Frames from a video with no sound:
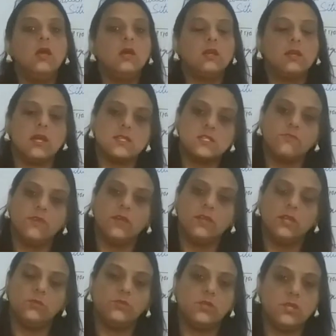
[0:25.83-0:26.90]
classified
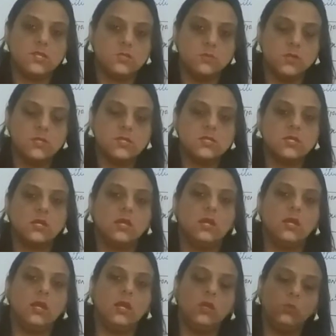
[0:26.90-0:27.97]
advertisements,
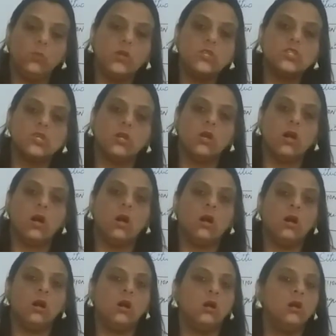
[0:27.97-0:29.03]
in which
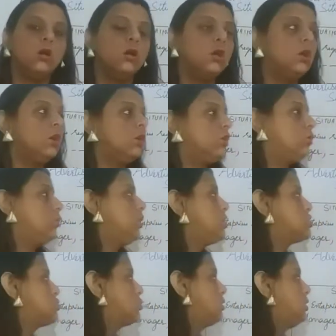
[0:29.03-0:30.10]
you need
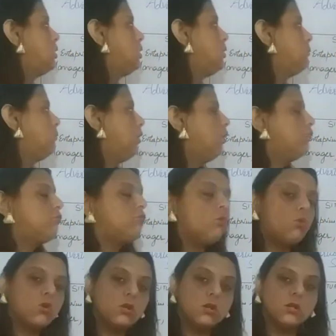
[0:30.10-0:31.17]
to keep a
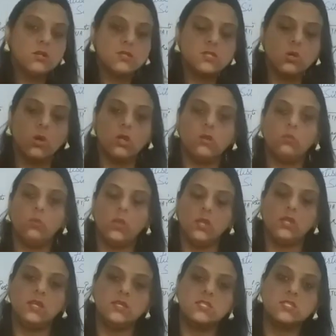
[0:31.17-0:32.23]
focus on
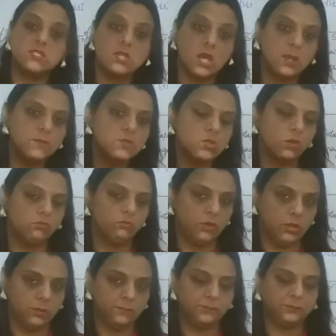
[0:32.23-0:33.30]
various types of
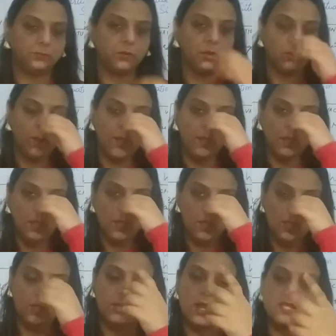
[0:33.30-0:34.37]
it, right?
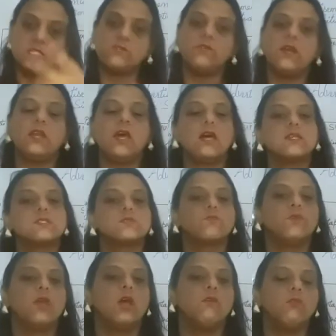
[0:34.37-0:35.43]
Classified, as
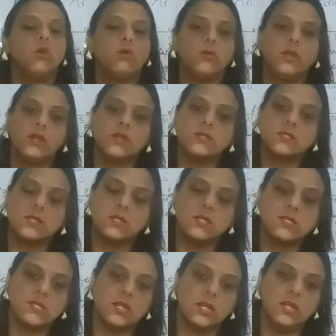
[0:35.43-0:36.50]
we have already
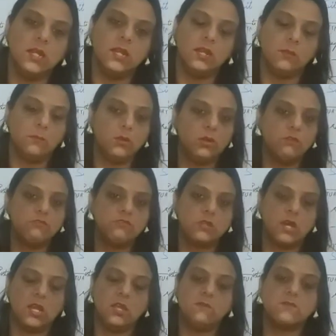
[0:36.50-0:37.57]
discussed earlier number of
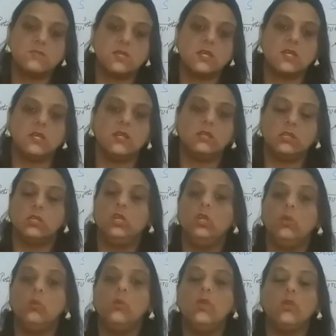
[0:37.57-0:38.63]
times,
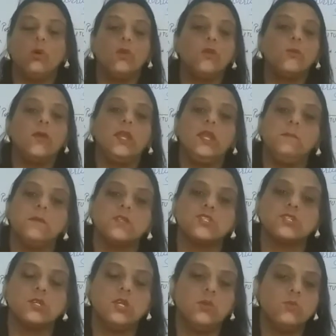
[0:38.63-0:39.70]
you will not draw any
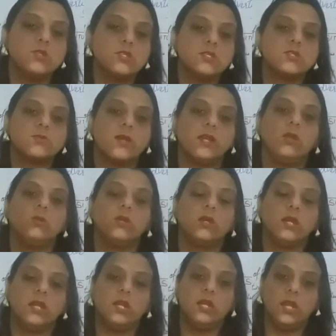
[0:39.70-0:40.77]
picture, you will just write on the
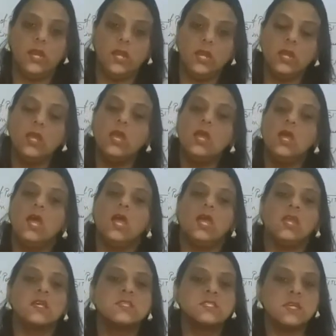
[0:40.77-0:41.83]
content in
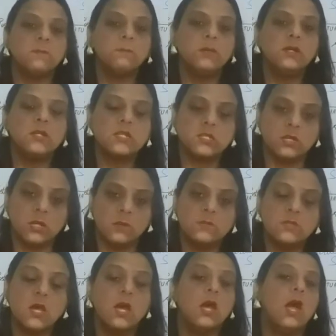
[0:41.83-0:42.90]
a simpler
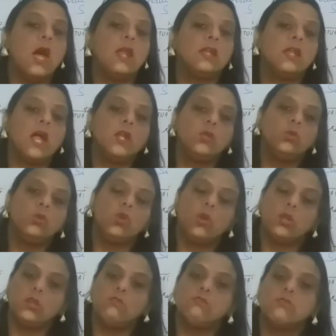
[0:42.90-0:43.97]
terms, and that too not
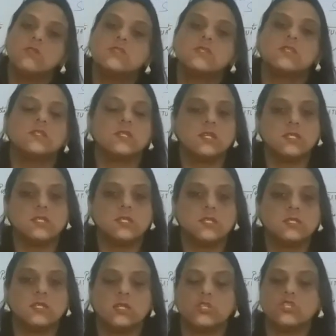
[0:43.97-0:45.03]
in full sentences,
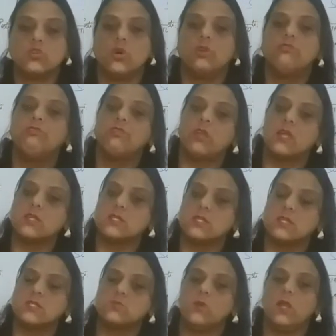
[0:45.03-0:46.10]
in short
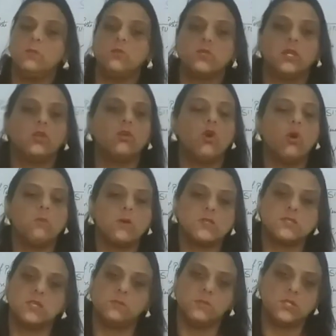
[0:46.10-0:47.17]
phrases while putting commas
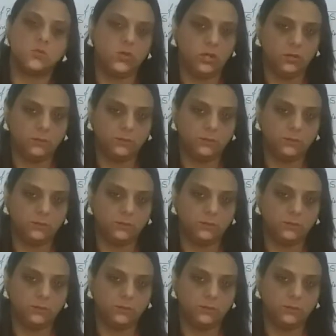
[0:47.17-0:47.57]
in between.